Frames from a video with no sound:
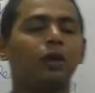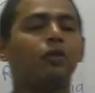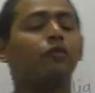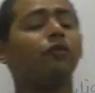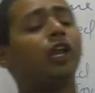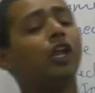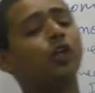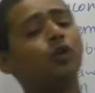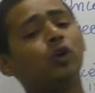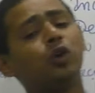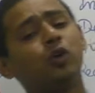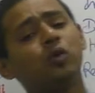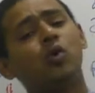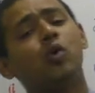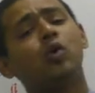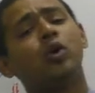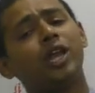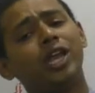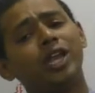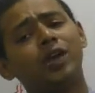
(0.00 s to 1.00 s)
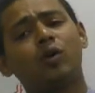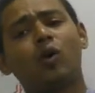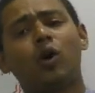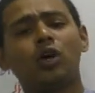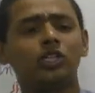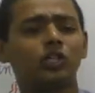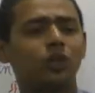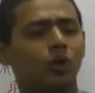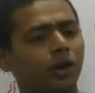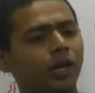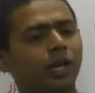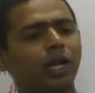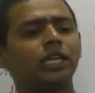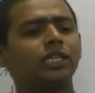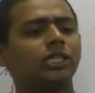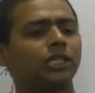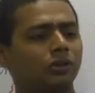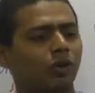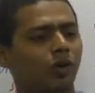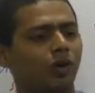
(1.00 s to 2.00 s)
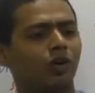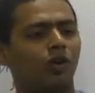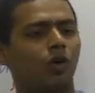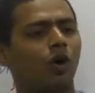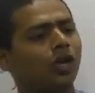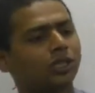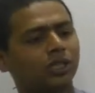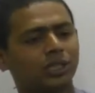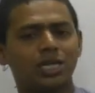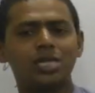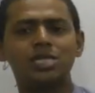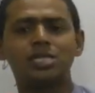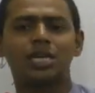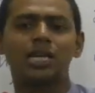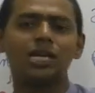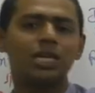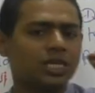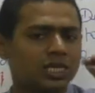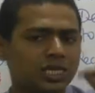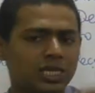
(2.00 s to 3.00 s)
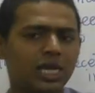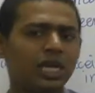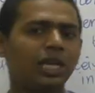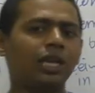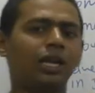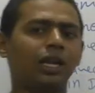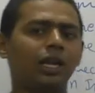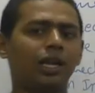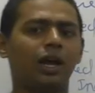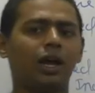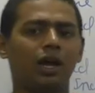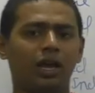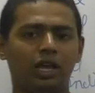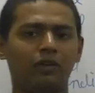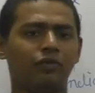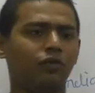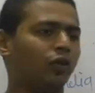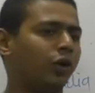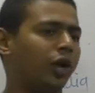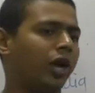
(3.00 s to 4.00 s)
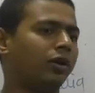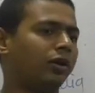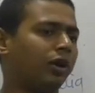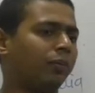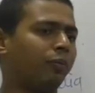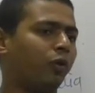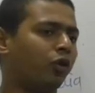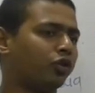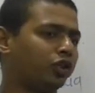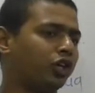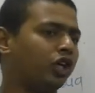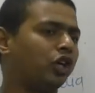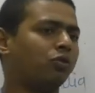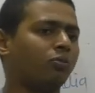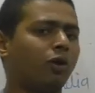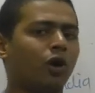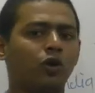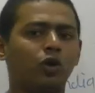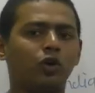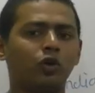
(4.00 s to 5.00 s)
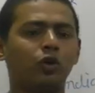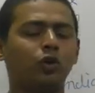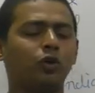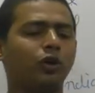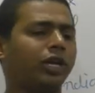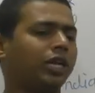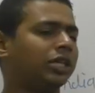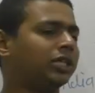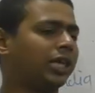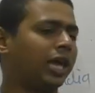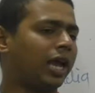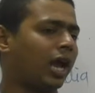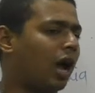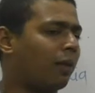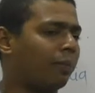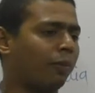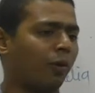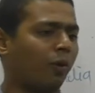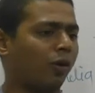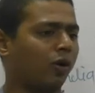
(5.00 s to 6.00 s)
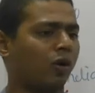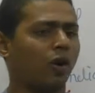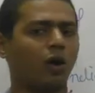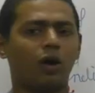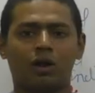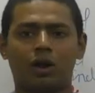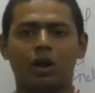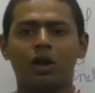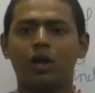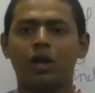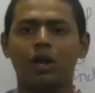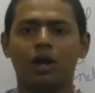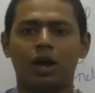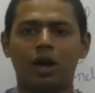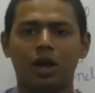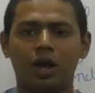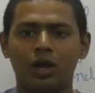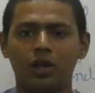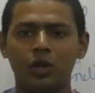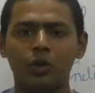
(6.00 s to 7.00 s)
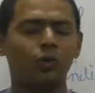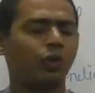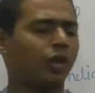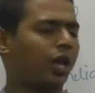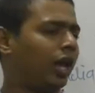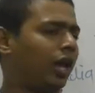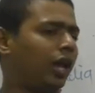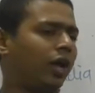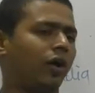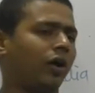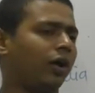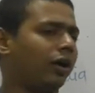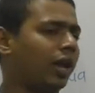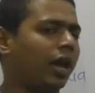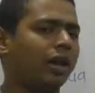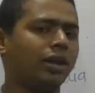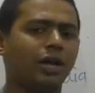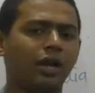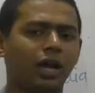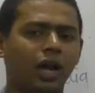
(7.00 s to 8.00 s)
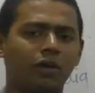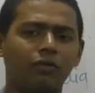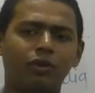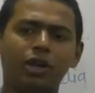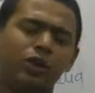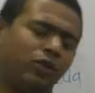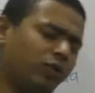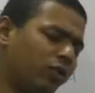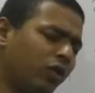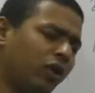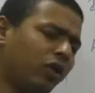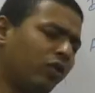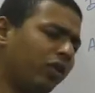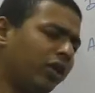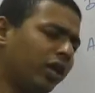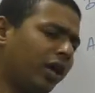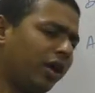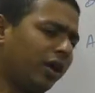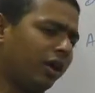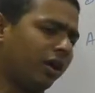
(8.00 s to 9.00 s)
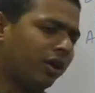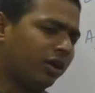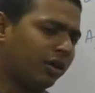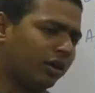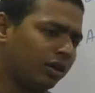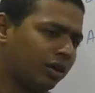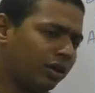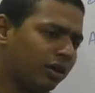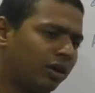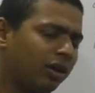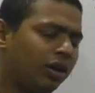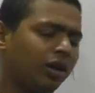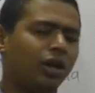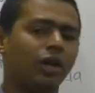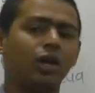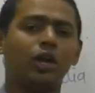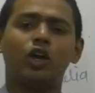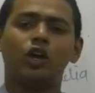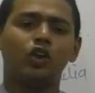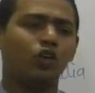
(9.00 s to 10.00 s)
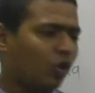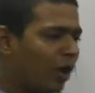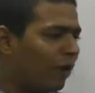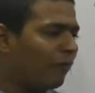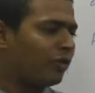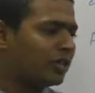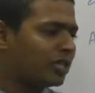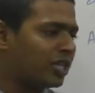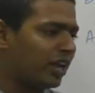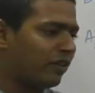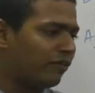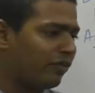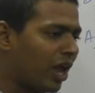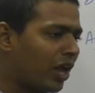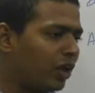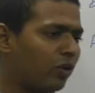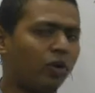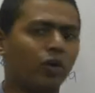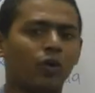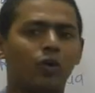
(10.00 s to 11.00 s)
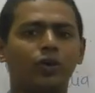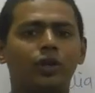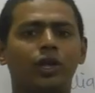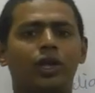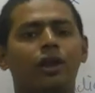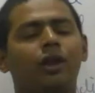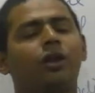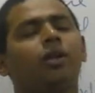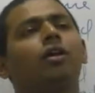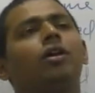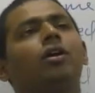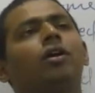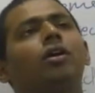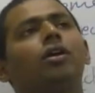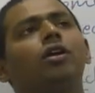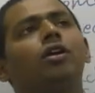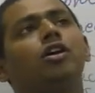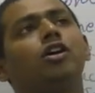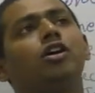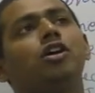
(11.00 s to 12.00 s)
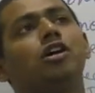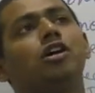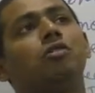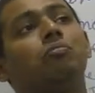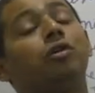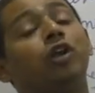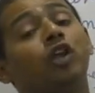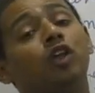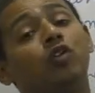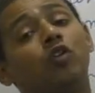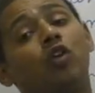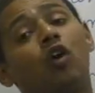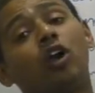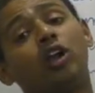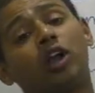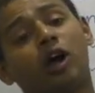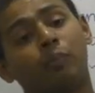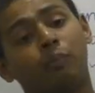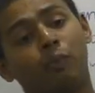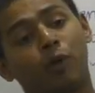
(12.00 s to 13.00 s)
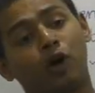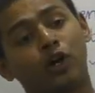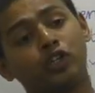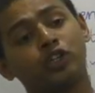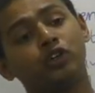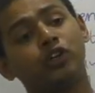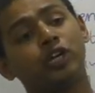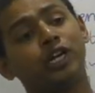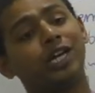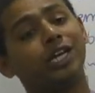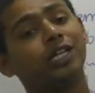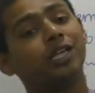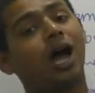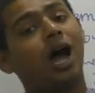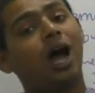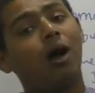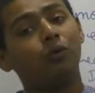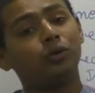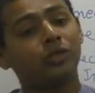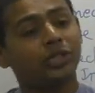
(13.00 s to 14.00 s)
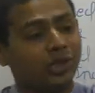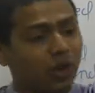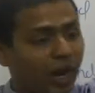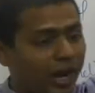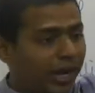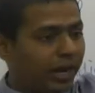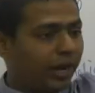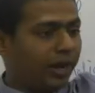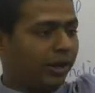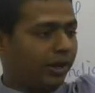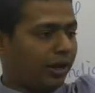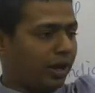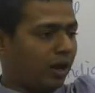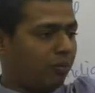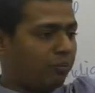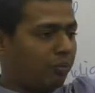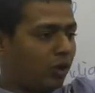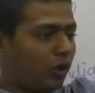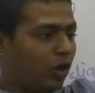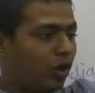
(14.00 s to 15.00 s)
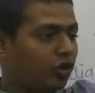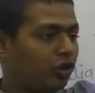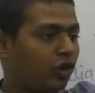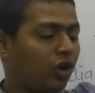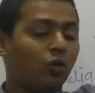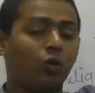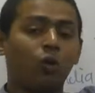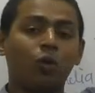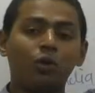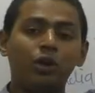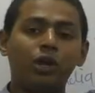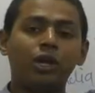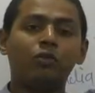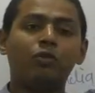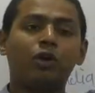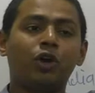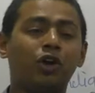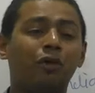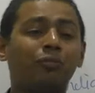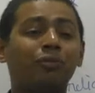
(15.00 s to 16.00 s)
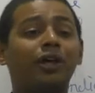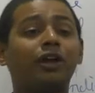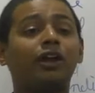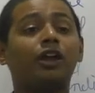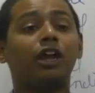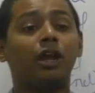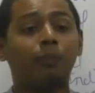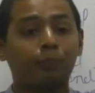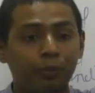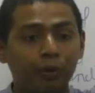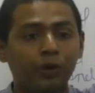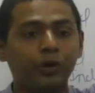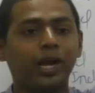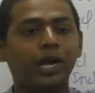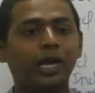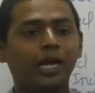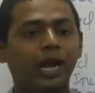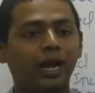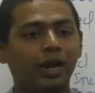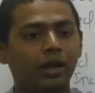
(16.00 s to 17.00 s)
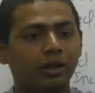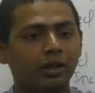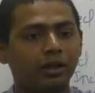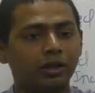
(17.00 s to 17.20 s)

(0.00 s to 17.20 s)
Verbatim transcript: Will you do only cost audits or cost consultancy in India? If you get opportunity tomorrow to do it in Singapore or uh, UK or Canada, will you not go there? Yes. You'll obviously fly, you will go there. Yes. But you got opportunities outside India because you are holding one of the reputed yes.